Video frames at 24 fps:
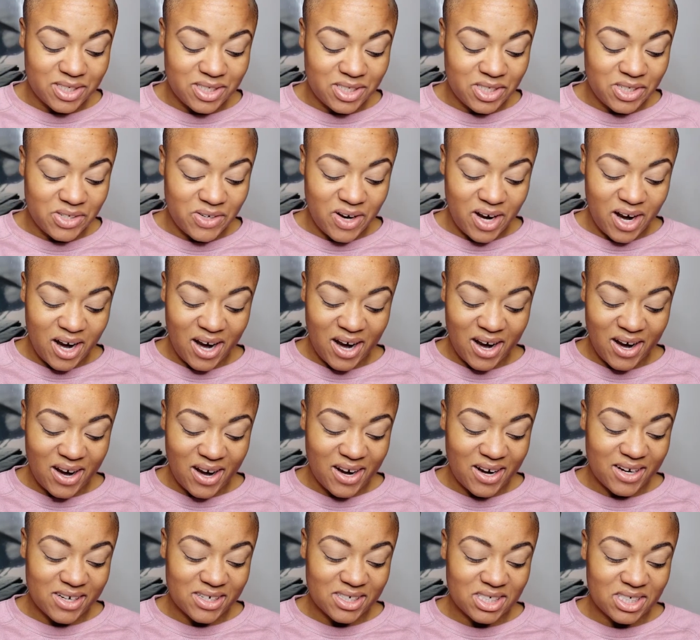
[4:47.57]
to
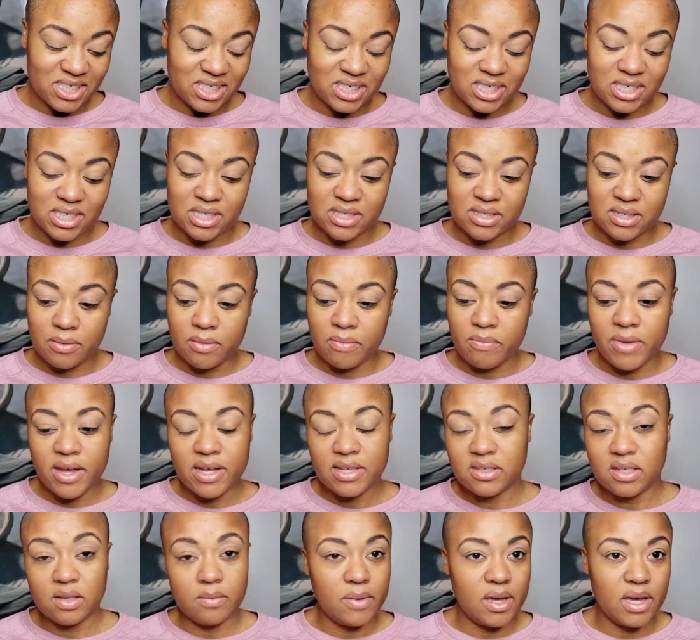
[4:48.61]
her. She is an
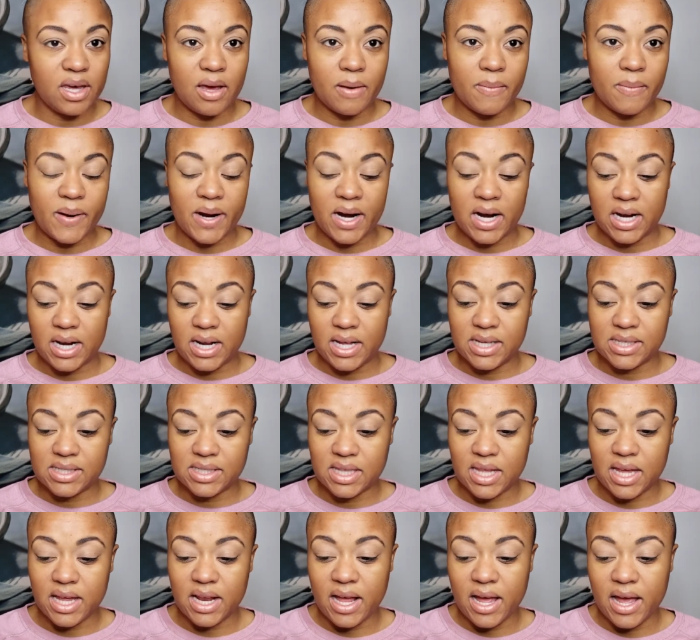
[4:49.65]
amazing makeup
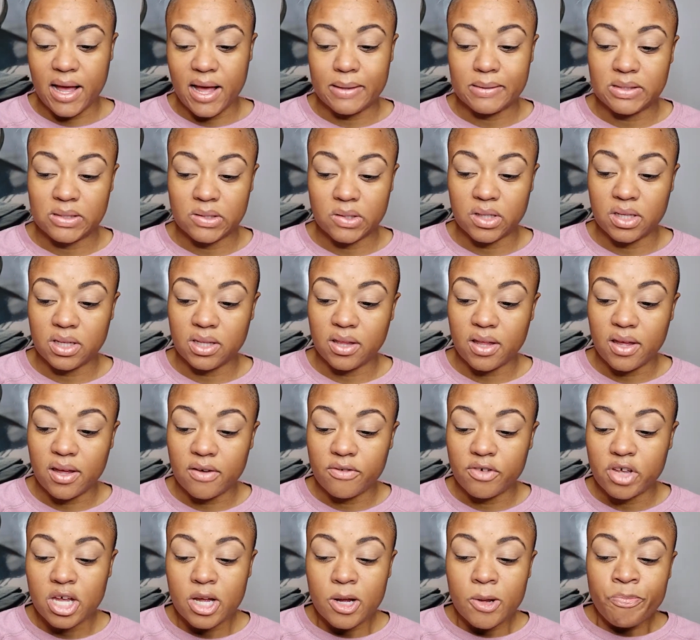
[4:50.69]
artist that I absolutely
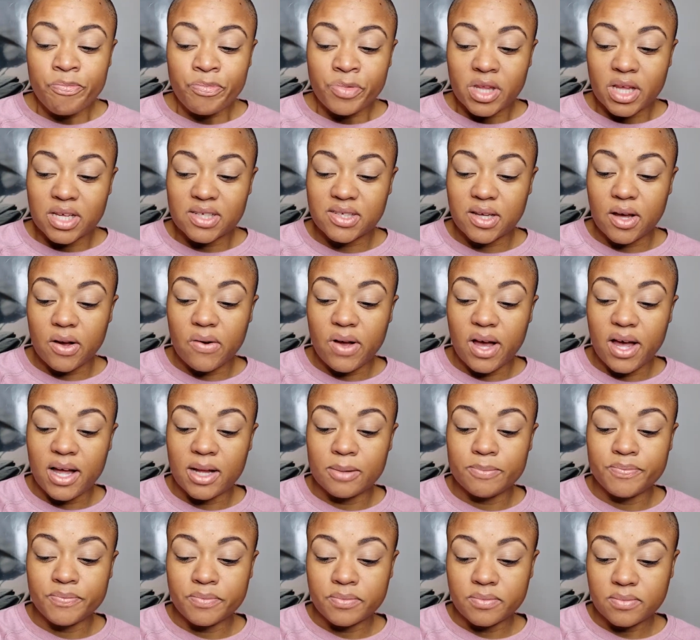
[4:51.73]
love. So
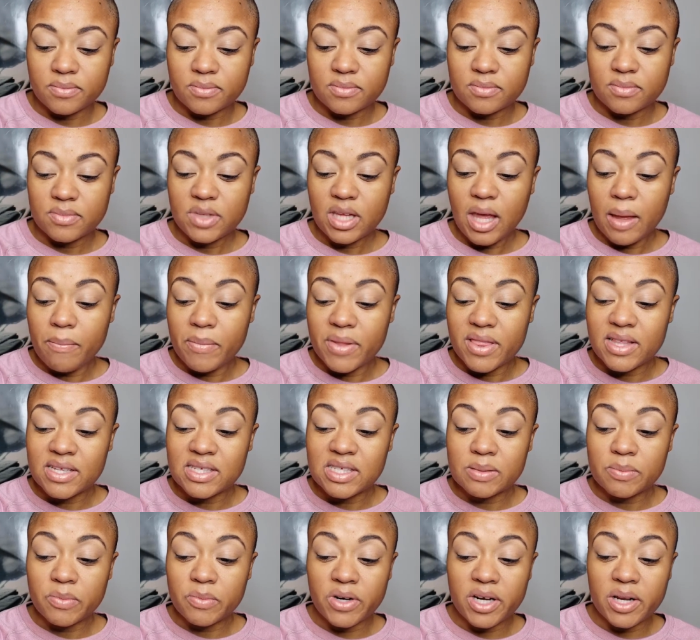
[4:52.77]
but
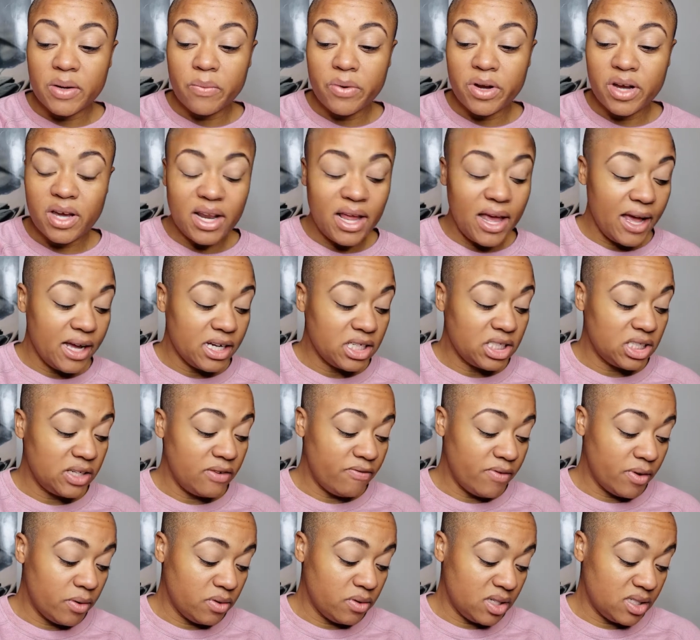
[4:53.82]
this morning we're going to actually
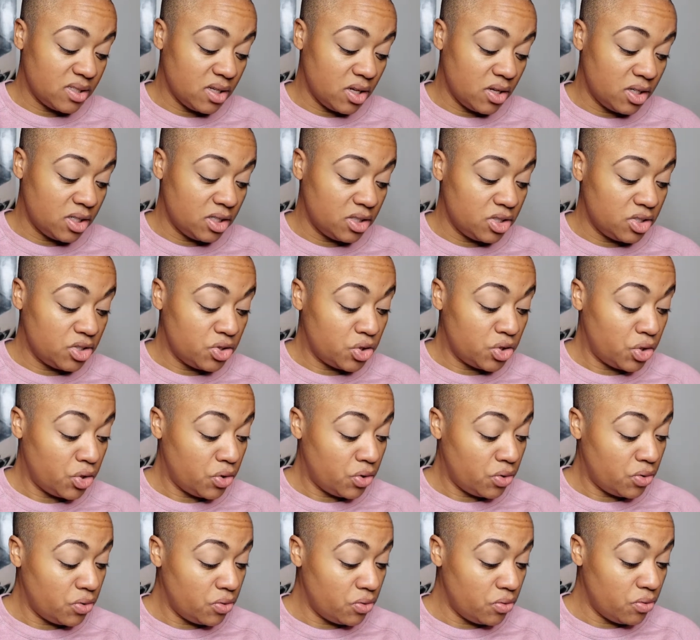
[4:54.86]
focus on
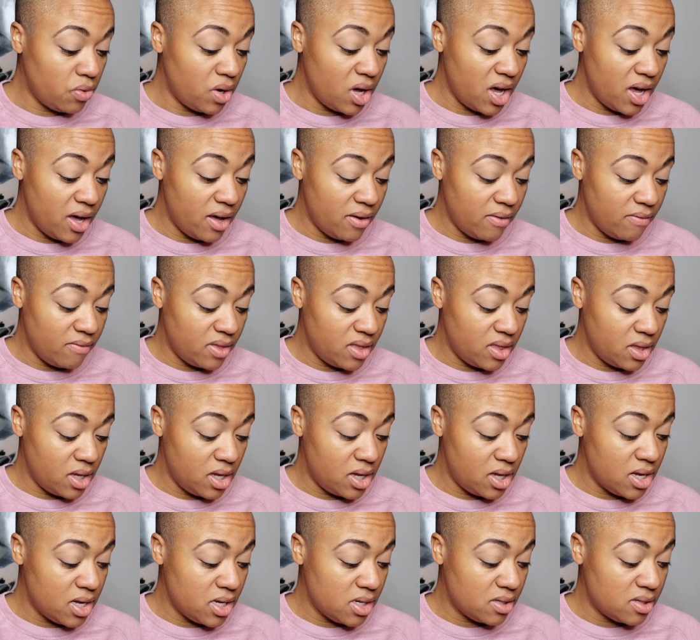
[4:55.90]
two of
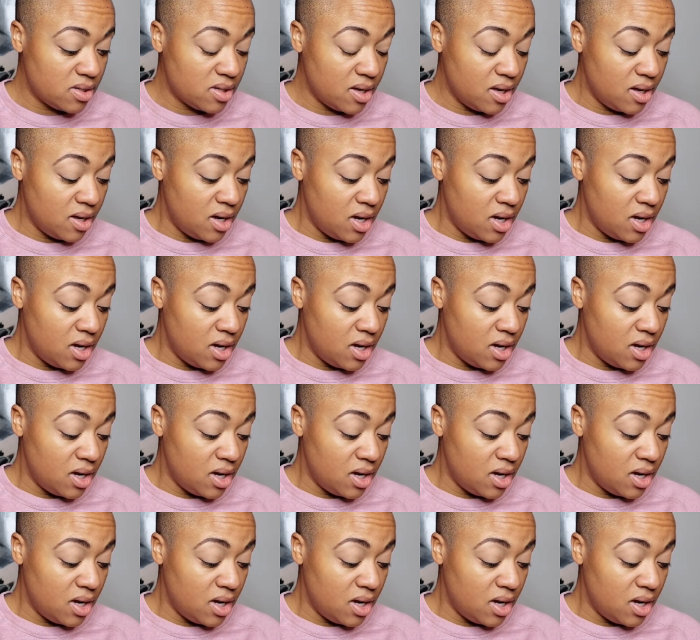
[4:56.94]
these